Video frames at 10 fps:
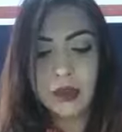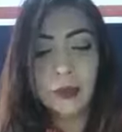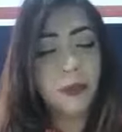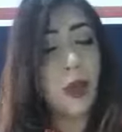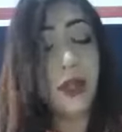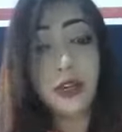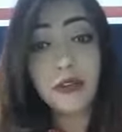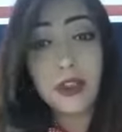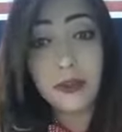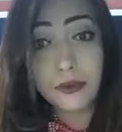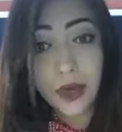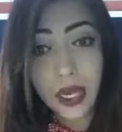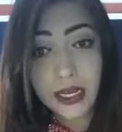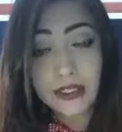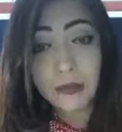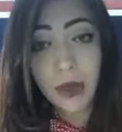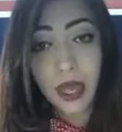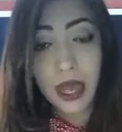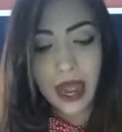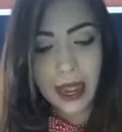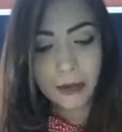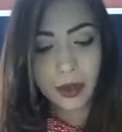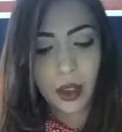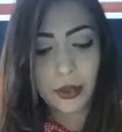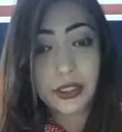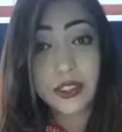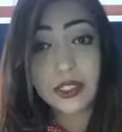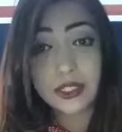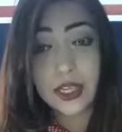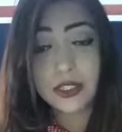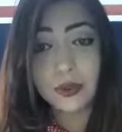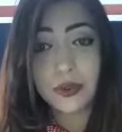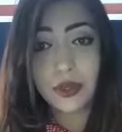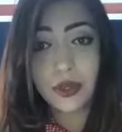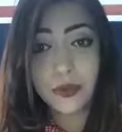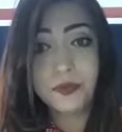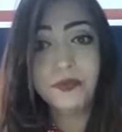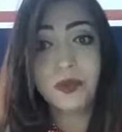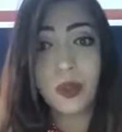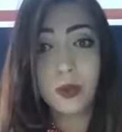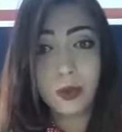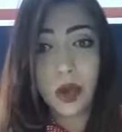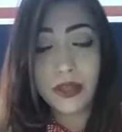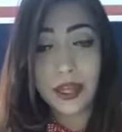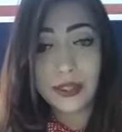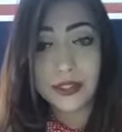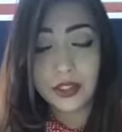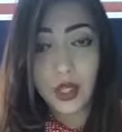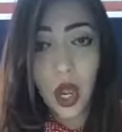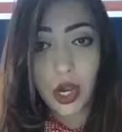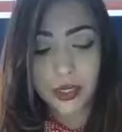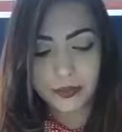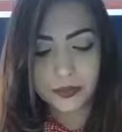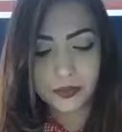I'm not going to read the phrase, but I am going to discuss with you what the answers are.